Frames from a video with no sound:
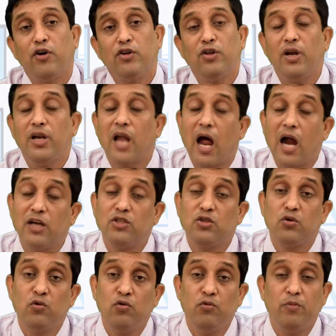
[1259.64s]
the large
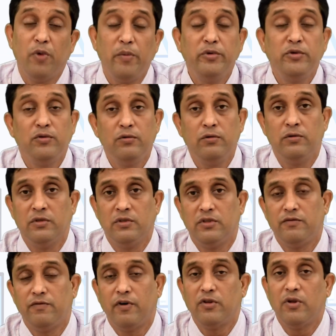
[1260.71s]
group of students,
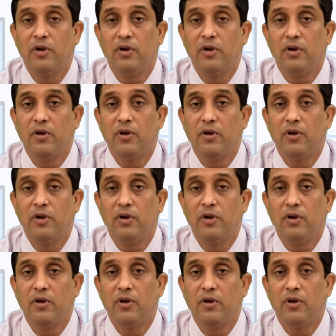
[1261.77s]
for the